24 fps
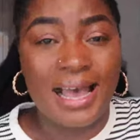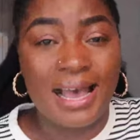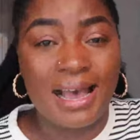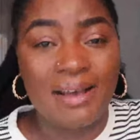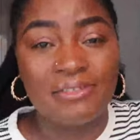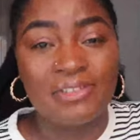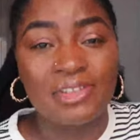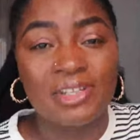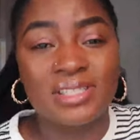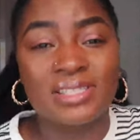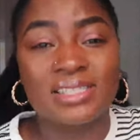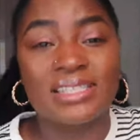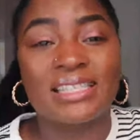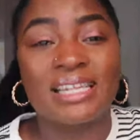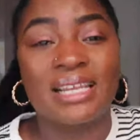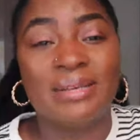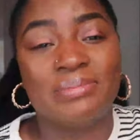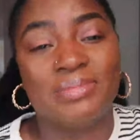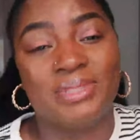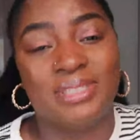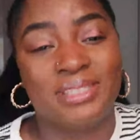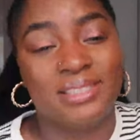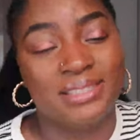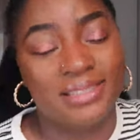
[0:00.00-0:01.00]
I've not
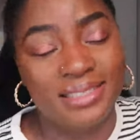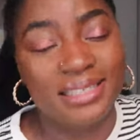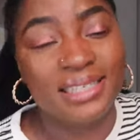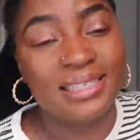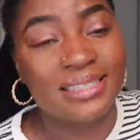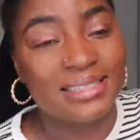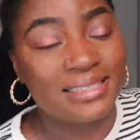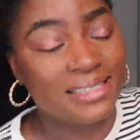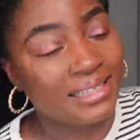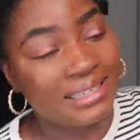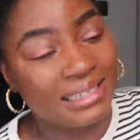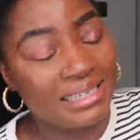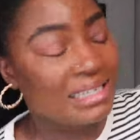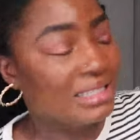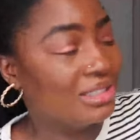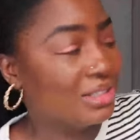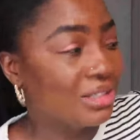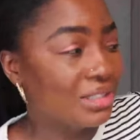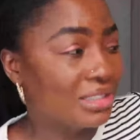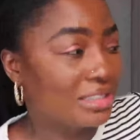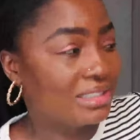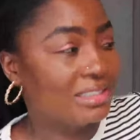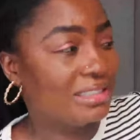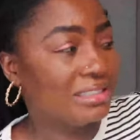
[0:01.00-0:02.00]
slept since Zara
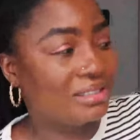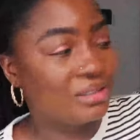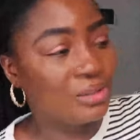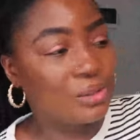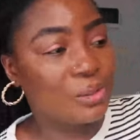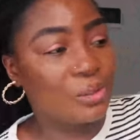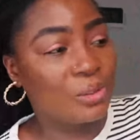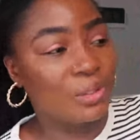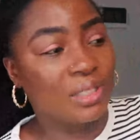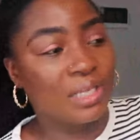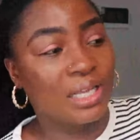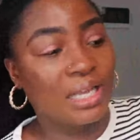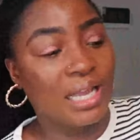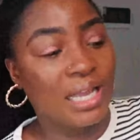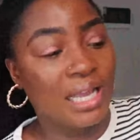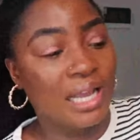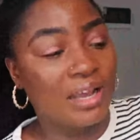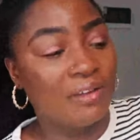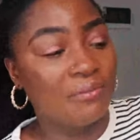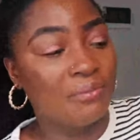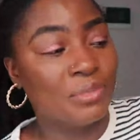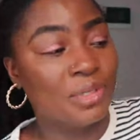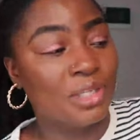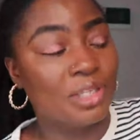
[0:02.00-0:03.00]
launched this haul.
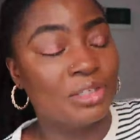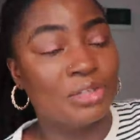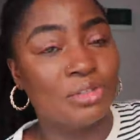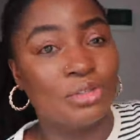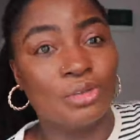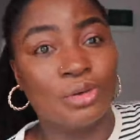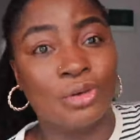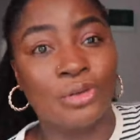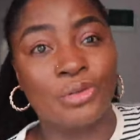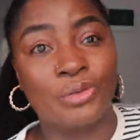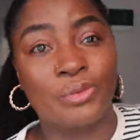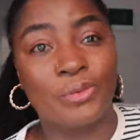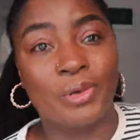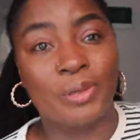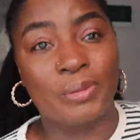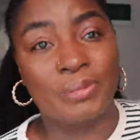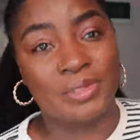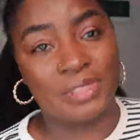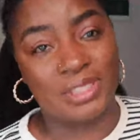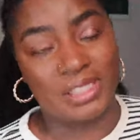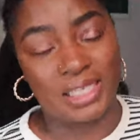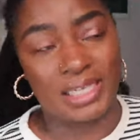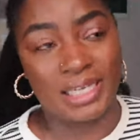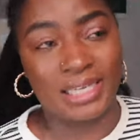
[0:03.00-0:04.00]
I've been on the
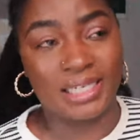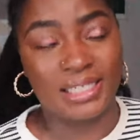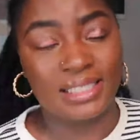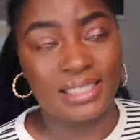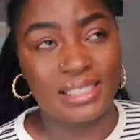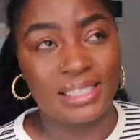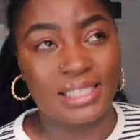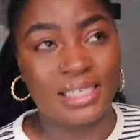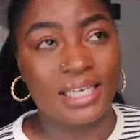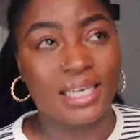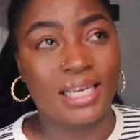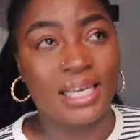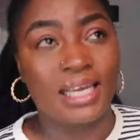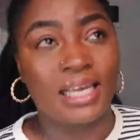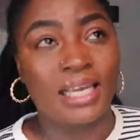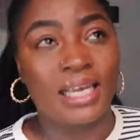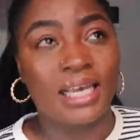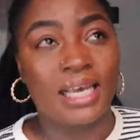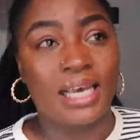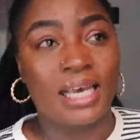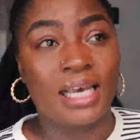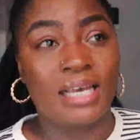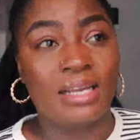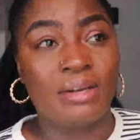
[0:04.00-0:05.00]
website,
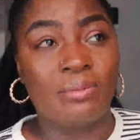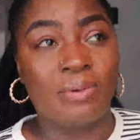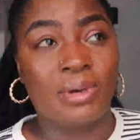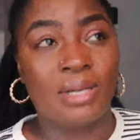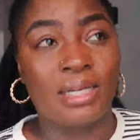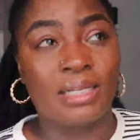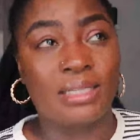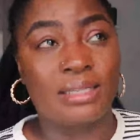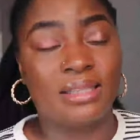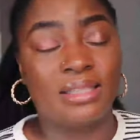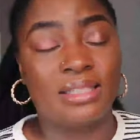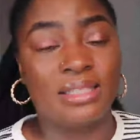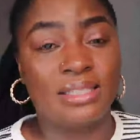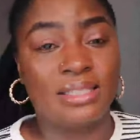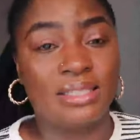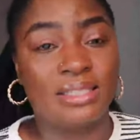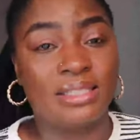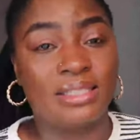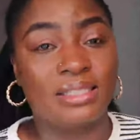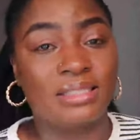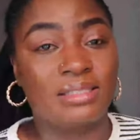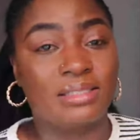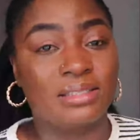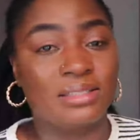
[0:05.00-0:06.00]
and what I did
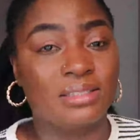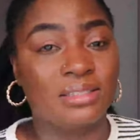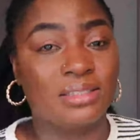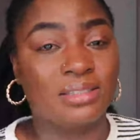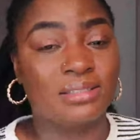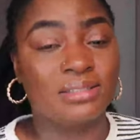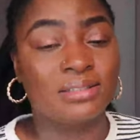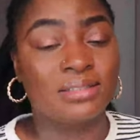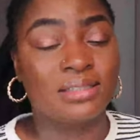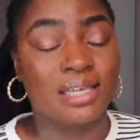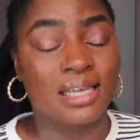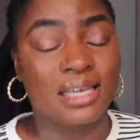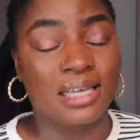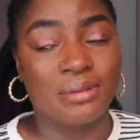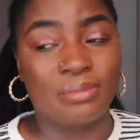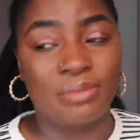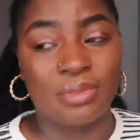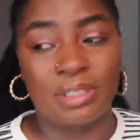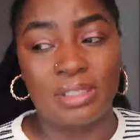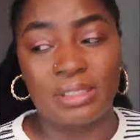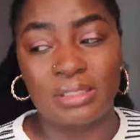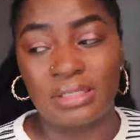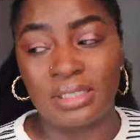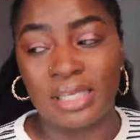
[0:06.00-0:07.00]
this time
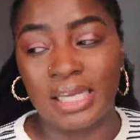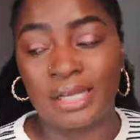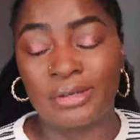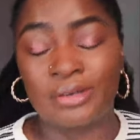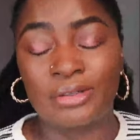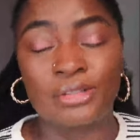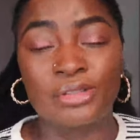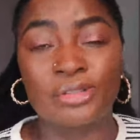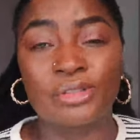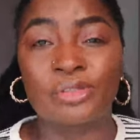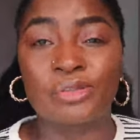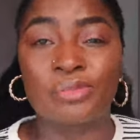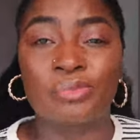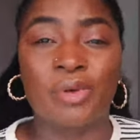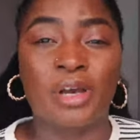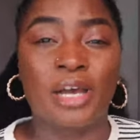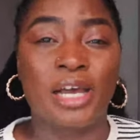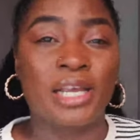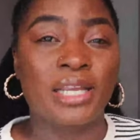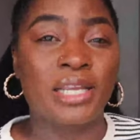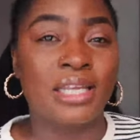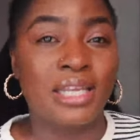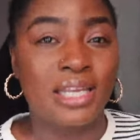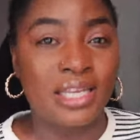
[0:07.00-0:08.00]
is I don't just
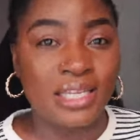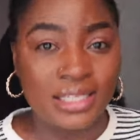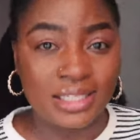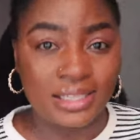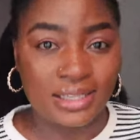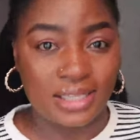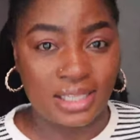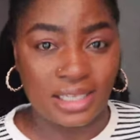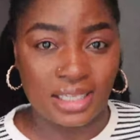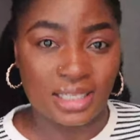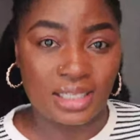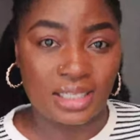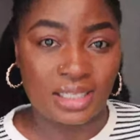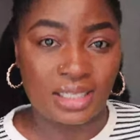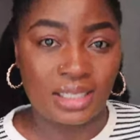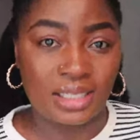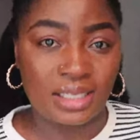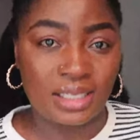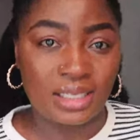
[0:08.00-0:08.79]
buy anything.